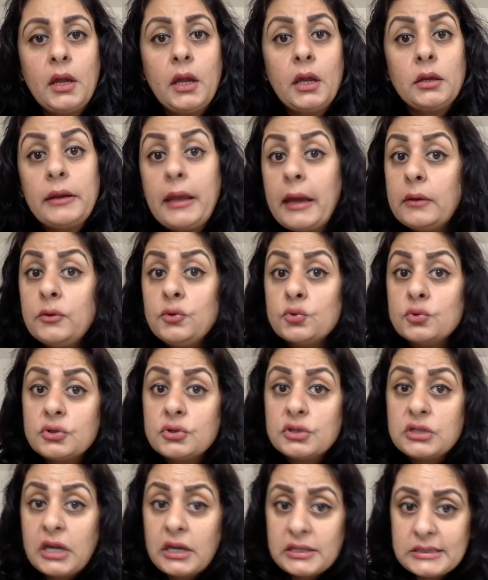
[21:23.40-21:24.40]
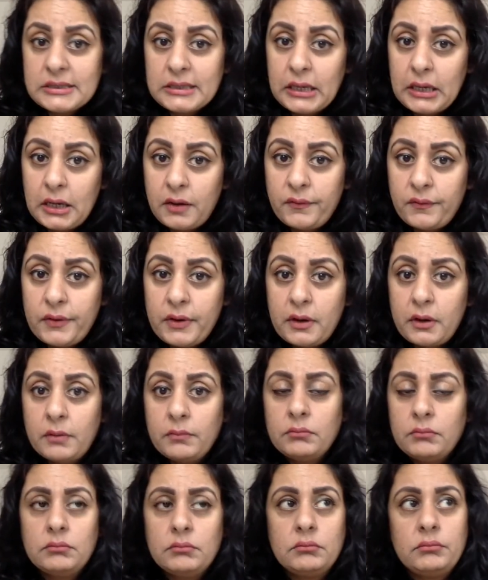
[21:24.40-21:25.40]
Now, your desk area,
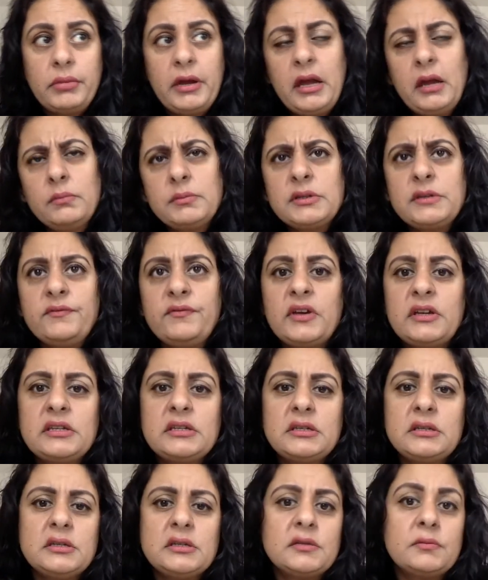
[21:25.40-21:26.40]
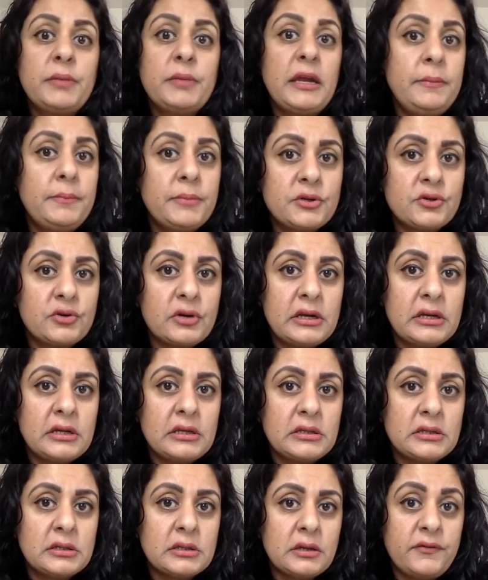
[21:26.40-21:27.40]
perhaps invest in some paper
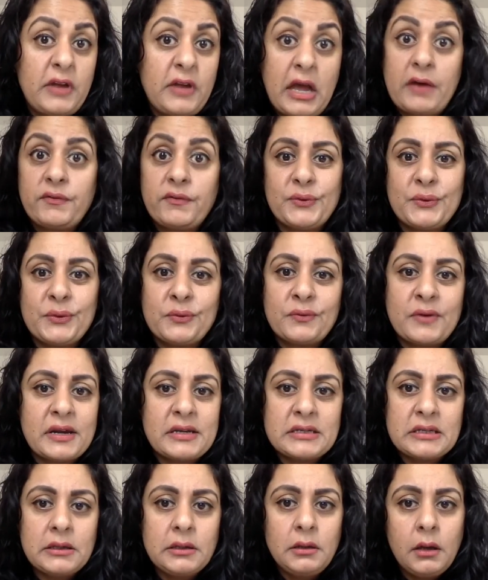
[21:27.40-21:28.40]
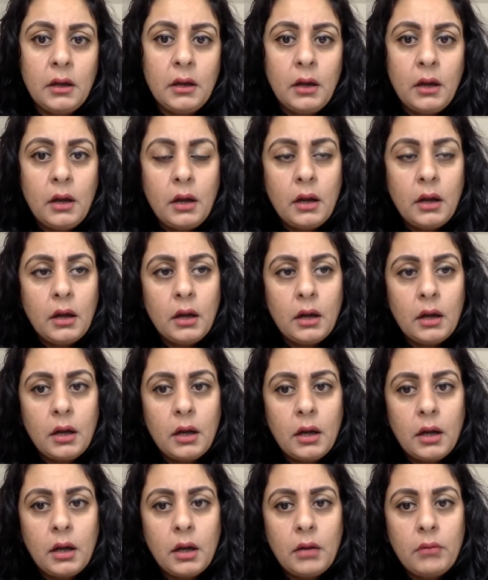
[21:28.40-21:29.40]
trays if you haven't already.
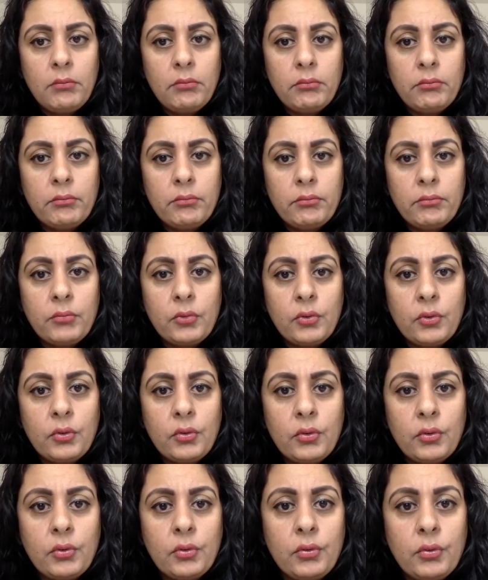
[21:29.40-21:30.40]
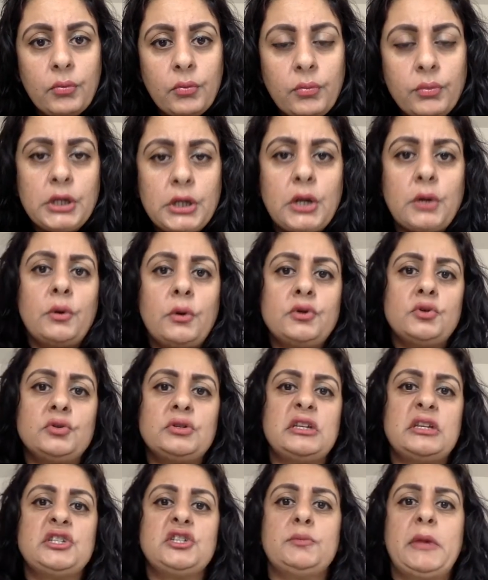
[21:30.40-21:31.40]
Or, on your
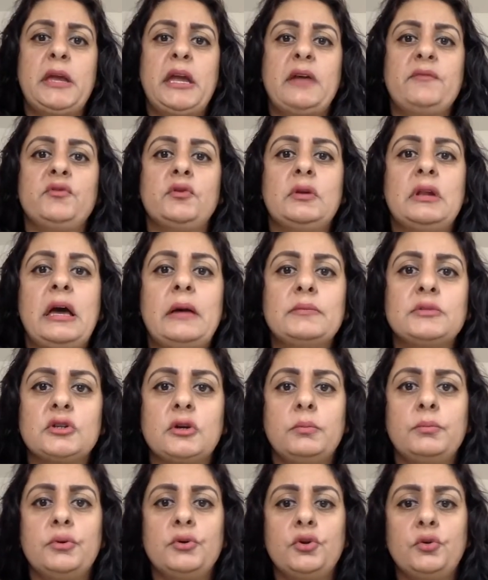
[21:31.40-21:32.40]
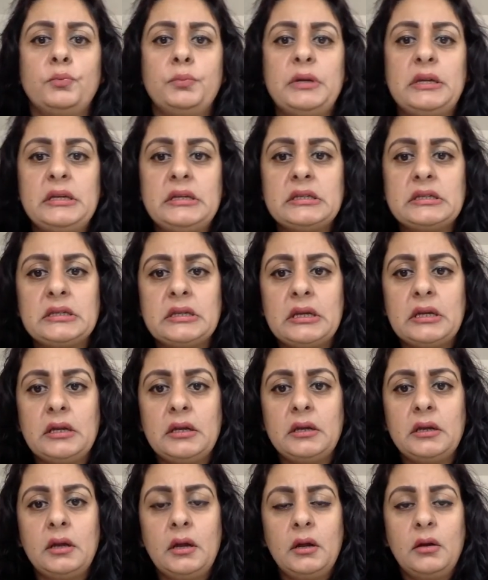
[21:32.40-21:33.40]
desk you may have your laptop or your PC
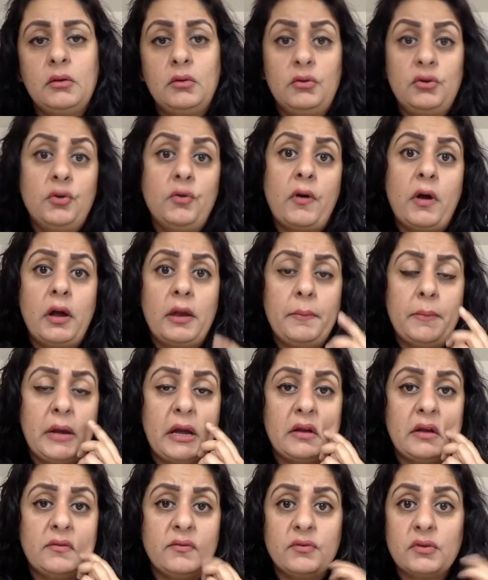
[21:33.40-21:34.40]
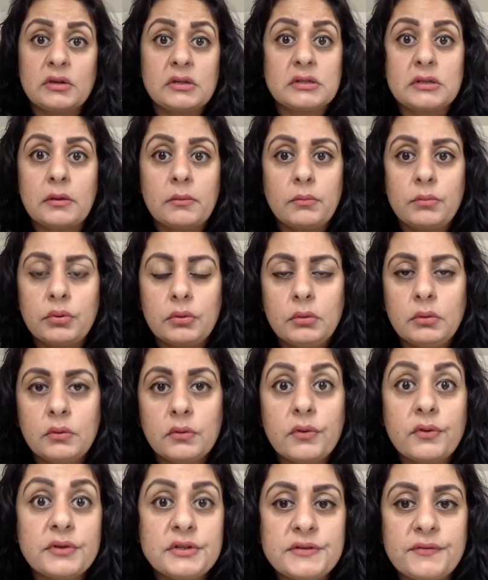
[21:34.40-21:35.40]
or your iPad, for example, or
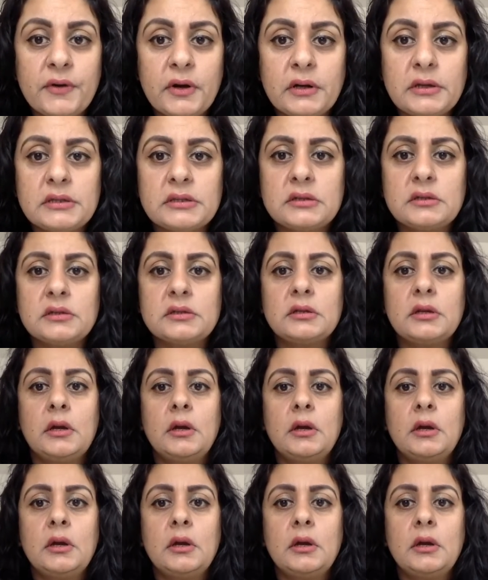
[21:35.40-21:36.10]
other devices.